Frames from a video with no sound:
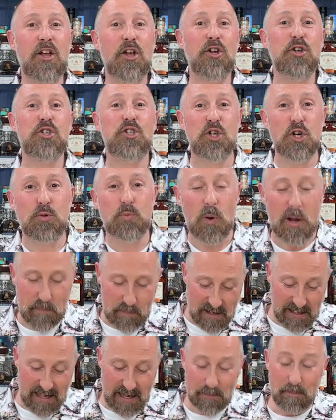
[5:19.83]
Should we
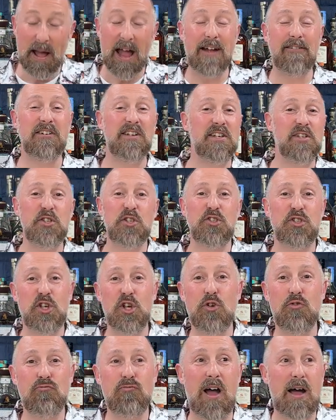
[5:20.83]
be comparing this
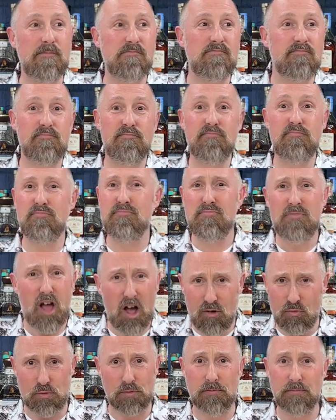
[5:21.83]
to rum?
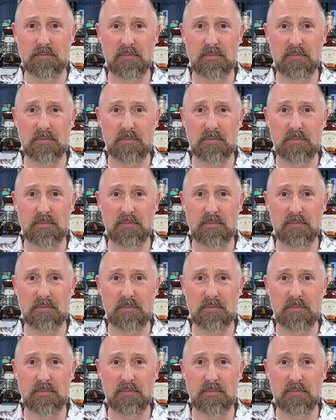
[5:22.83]
No.